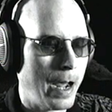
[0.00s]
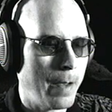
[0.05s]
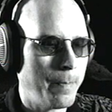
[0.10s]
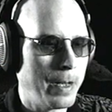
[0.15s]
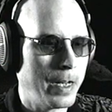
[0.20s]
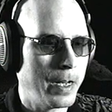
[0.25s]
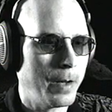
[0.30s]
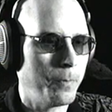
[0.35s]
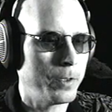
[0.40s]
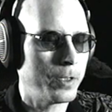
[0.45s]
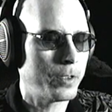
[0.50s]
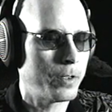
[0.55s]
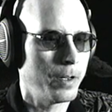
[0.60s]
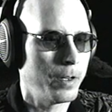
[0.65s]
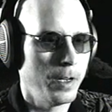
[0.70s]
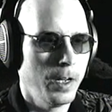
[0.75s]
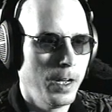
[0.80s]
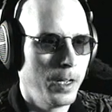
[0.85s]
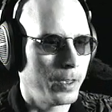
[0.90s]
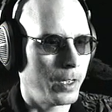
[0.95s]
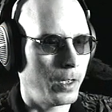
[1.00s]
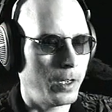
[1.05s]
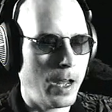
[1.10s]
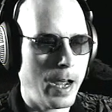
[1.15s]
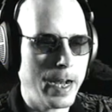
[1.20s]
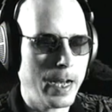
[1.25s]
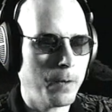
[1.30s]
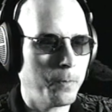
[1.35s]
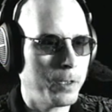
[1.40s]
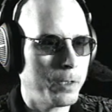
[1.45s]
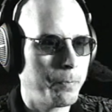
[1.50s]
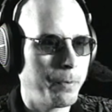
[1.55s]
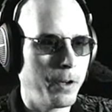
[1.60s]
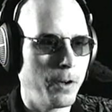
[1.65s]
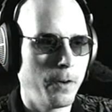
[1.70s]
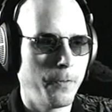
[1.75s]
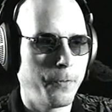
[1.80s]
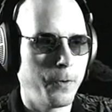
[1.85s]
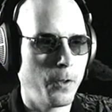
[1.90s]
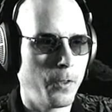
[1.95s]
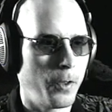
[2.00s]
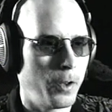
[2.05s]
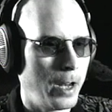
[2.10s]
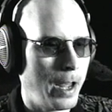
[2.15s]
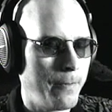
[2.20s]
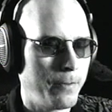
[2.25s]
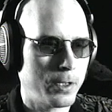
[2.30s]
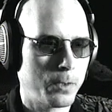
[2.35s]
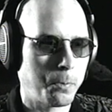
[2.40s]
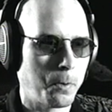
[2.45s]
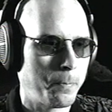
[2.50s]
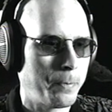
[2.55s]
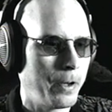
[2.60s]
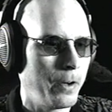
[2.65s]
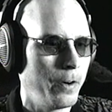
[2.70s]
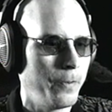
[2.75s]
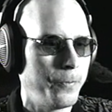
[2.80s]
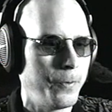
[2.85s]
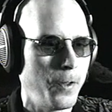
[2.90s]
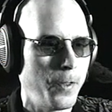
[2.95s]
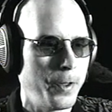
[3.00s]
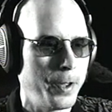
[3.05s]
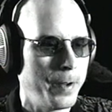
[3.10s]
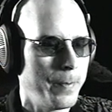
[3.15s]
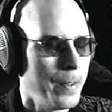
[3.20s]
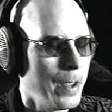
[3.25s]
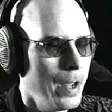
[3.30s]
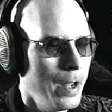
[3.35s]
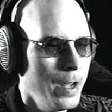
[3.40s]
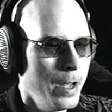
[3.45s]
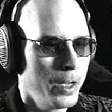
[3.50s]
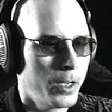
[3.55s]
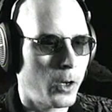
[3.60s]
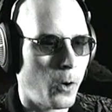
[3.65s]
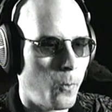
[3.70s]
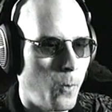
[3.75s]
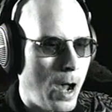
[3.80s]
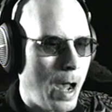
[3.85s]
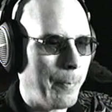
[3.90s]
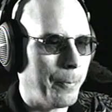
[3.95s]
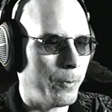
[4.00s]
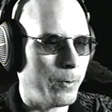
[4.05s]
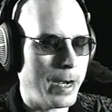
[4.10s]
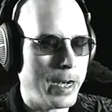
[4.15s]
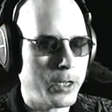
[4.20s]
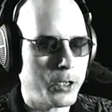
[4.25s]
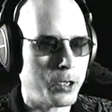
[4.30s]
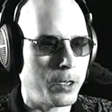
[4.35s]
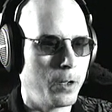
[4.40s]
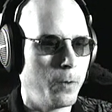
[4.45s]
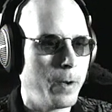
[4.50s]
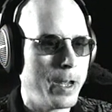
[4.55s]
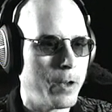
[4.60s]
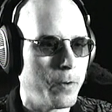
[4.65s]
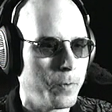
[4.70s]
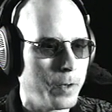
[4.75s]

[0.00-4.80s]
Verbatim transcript: I mean, it was the lighting was beautiful, the levels were beautiful, the cooperation, the way you